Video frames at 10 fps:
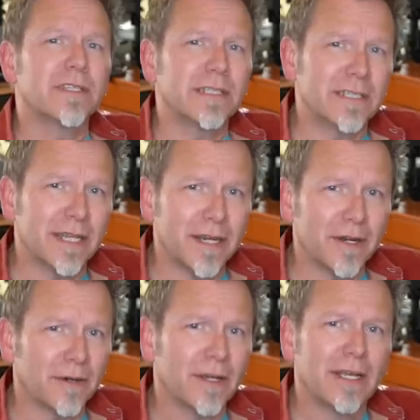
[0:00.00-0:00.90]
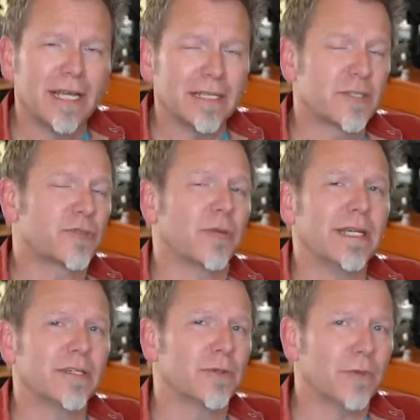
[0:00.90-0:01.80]
that tear and
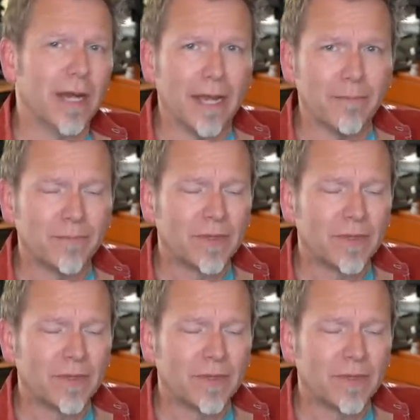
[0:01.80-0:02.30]
strain to rhyme."